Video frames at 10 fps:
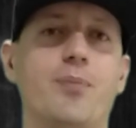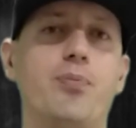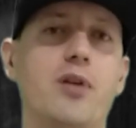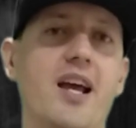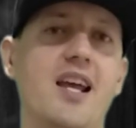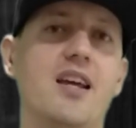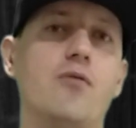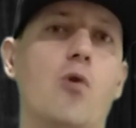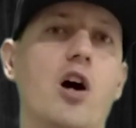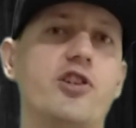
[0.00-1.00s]
to play
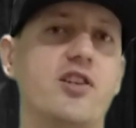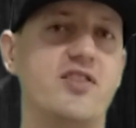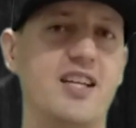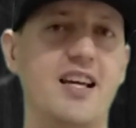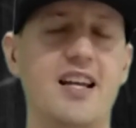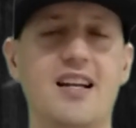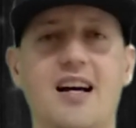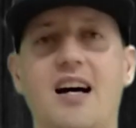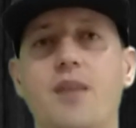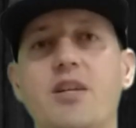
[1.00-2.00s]
in Washington.
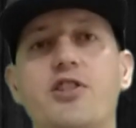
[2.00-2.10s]
He